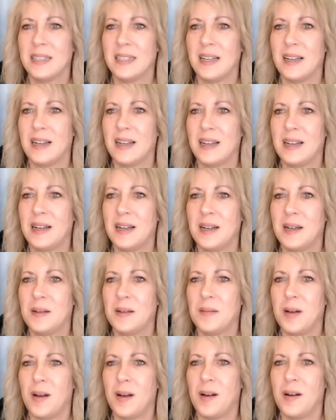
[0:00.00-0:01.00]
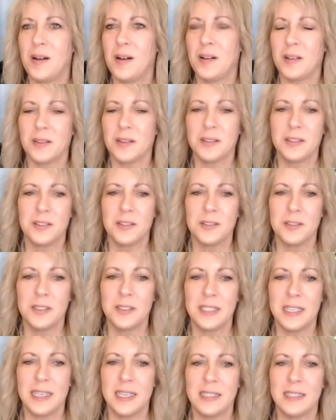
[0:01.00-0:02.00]
Um, oh,
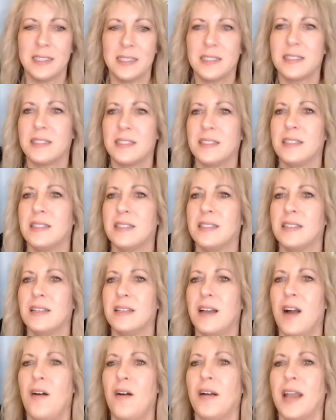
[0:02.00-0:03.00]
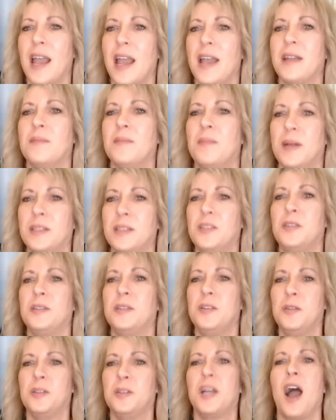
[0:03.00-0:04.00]
Julie, just oh, okay, but you,
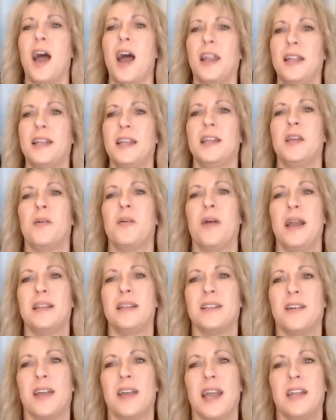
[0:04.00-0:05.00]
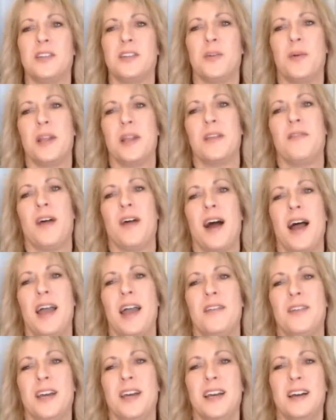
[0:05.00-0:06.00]
you got it anyways. Okay,
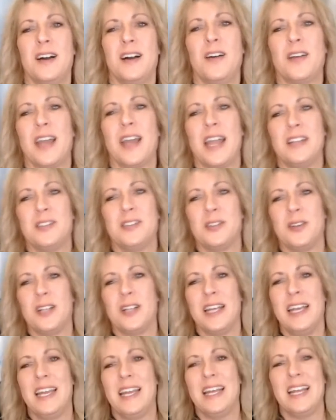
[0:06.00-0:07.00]
25. Okay, Julie.